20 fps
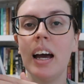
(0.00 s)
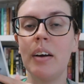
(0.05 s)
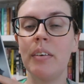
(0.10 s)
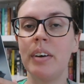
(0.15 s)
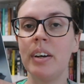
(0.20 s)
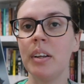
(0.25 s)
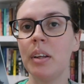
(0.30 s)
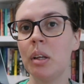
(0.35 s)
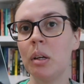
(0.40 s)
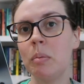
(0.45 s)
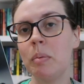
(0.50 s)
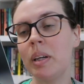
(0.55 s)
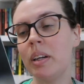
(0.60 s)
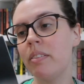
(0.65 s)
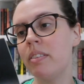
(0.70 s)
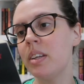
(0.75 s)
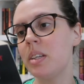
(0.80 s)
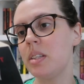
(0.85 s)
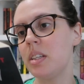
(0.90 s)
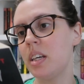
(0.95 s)
I read a little bit
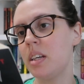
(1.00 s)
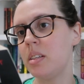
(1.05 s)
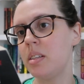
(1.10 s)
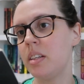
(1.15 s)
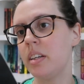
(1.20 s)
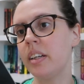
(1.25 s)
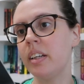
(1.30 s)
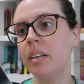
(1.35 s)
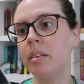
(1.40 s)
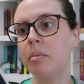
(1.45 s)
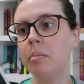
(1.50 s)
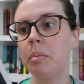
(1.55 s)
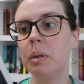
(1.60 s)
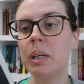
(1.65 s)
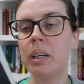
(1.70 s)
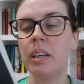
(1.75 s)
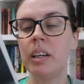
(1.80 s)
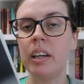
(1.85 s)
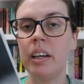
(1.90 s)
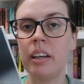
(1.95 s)
of this last night,
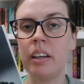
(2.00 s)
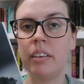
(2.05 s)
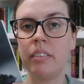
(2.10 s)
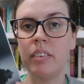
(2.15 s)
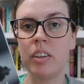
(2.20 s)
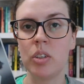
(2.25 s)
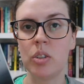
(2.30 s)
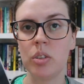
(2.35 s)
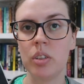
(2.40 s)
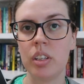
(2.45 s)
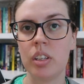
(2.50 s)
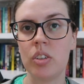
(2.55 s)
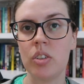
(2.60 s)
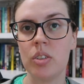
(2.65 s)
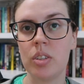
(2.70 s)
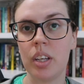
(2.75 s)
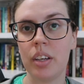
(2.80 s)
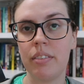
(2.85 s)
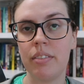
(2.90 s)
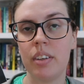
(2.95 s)
but I eventually
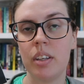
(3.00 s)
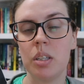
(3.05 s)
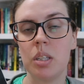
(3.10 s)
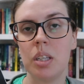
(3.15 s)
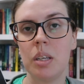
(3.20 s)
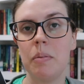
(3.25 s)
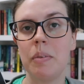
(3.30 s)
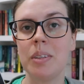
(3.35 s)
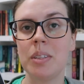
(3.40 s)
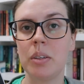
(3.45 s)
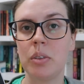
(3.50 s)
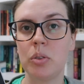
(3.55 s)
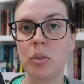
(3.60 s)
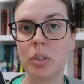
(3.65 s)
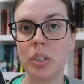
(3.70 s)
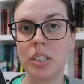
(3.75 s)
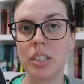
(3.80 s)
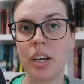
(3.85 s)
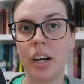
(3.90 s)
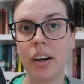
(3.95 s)
just like fell asleep because I was
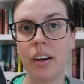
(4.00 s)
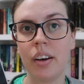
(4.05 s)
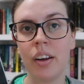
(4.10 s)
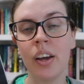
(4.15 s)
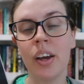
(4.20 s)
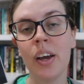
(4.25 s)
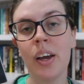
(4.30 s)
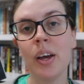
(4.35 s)
really tired.